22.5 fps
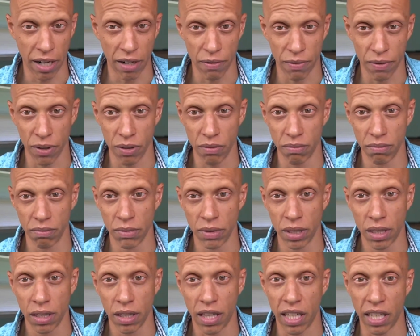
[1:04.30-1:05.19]
of fruit,
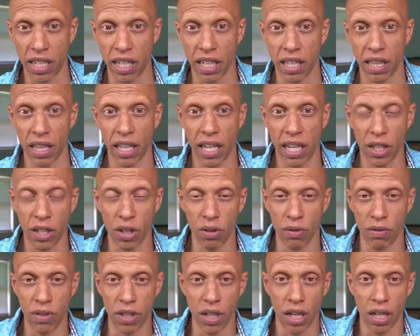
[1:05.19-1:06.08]
thinking that
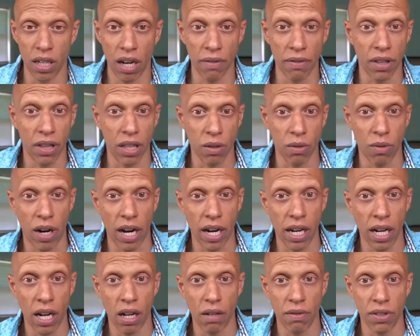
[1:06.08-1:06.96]
you've done everything
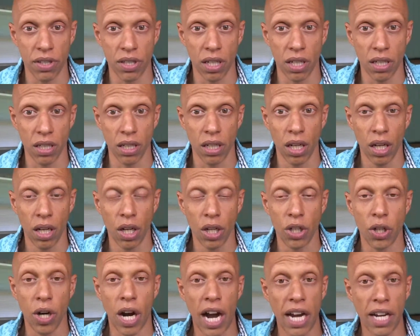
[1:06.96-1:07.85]
right. And all of a sudden,
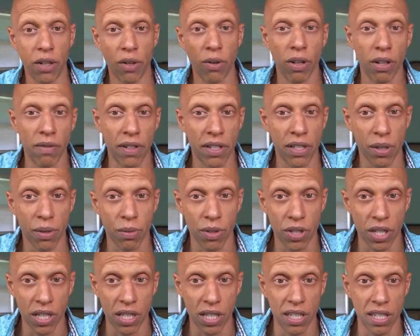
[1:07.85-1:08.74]
your high degree of insulin
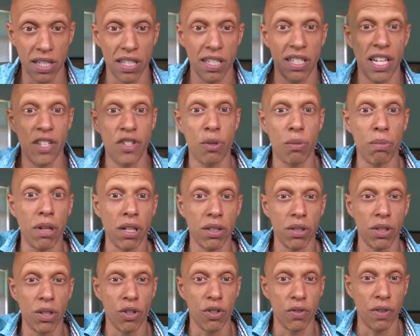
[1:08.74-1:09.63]
resistance sends your blood
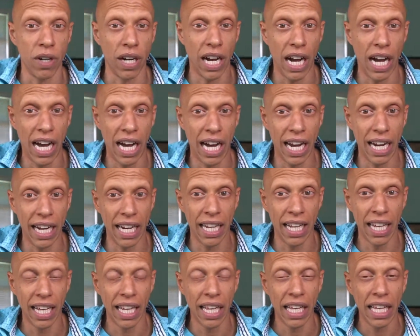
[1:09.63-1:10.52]
glucose very high
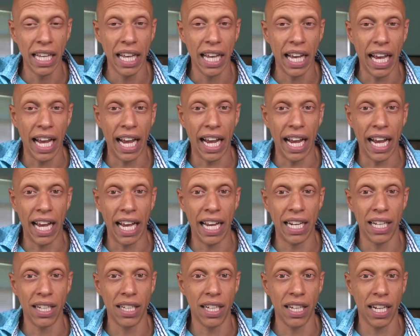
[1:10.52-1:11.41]

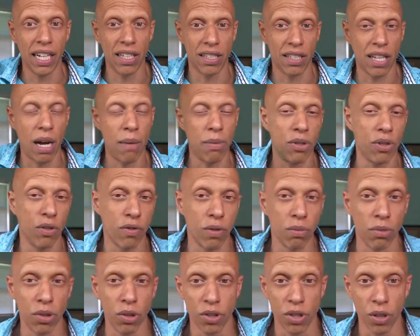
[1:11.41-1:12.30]
and it stops you
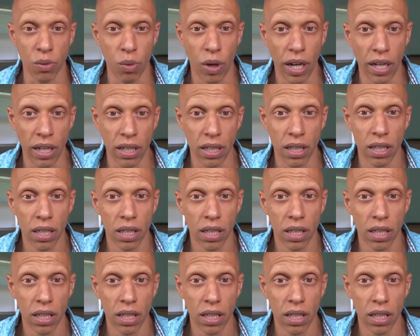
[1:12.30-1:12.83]
from losing weight.